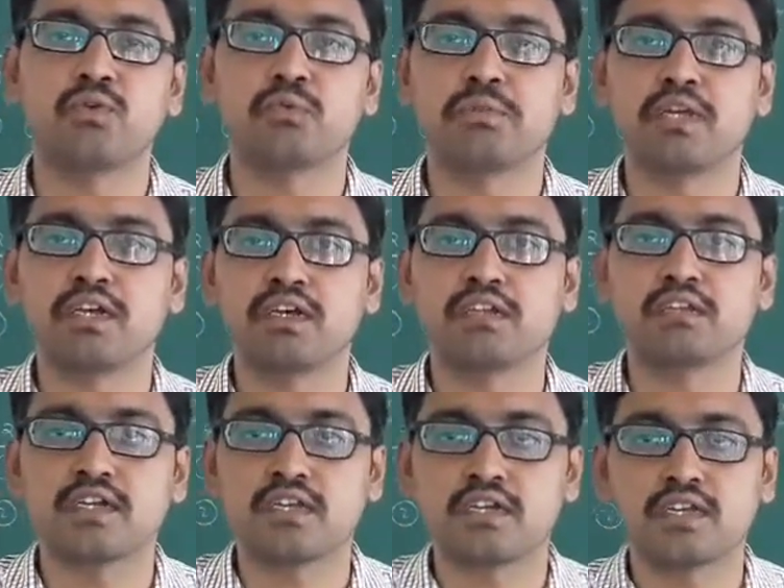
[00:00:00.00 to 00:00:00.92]
UPS
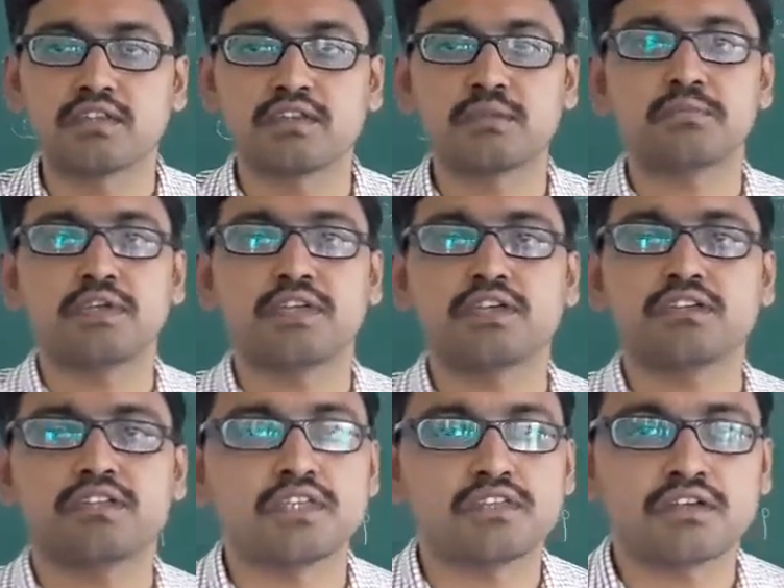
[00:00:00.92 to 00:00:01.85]
and SMPS,
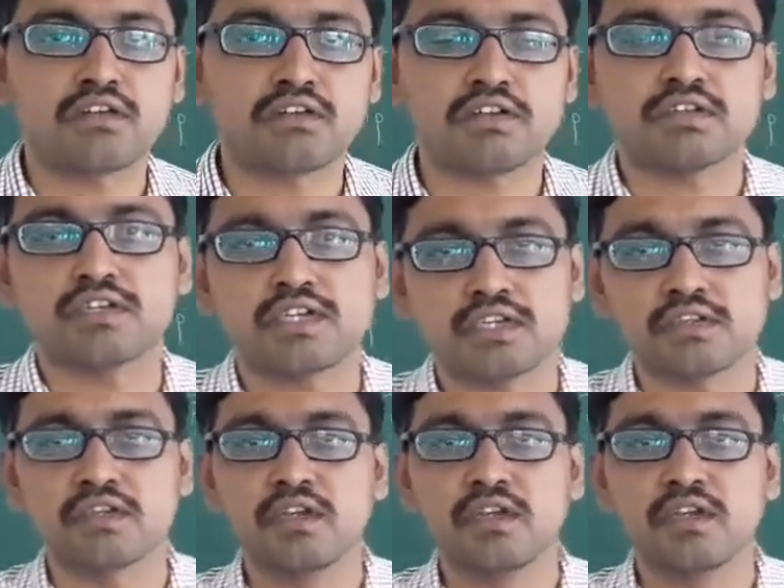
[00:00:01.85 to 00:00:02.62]
these are already studied.